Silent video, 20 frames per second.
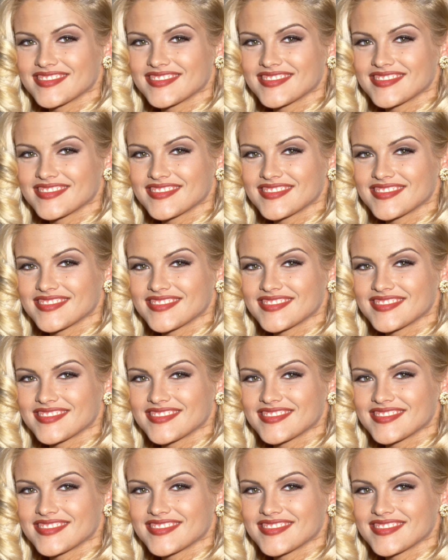
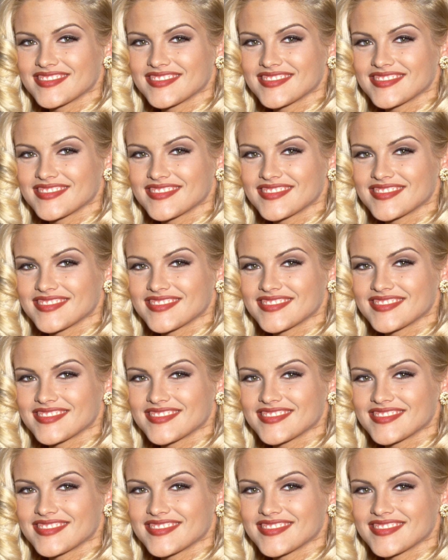
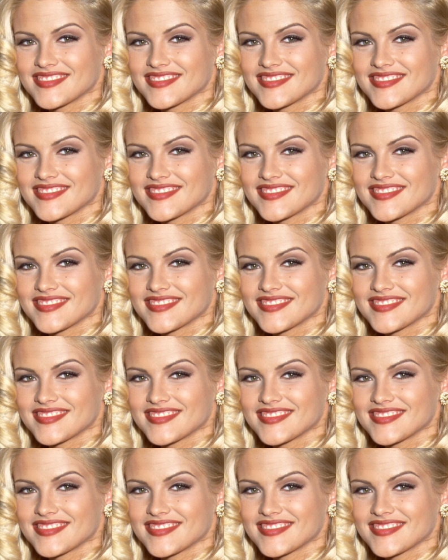
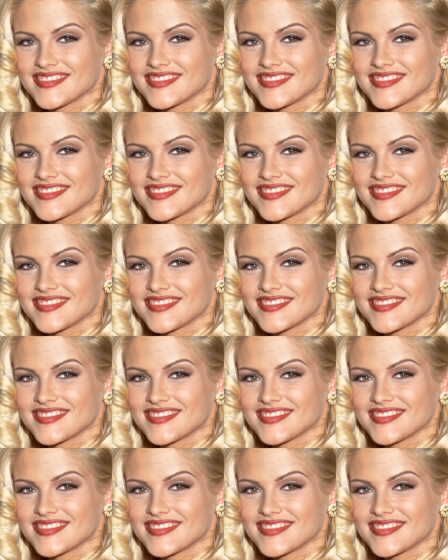
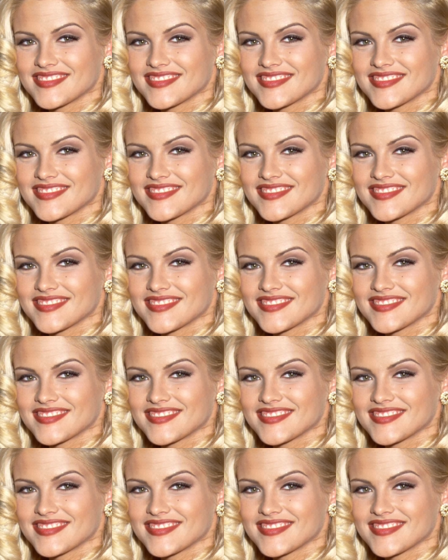
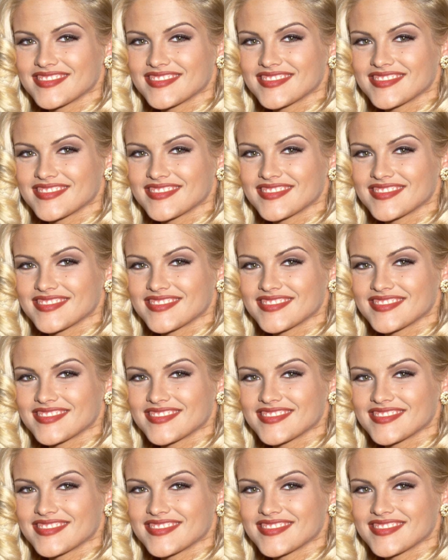Nobody speaks.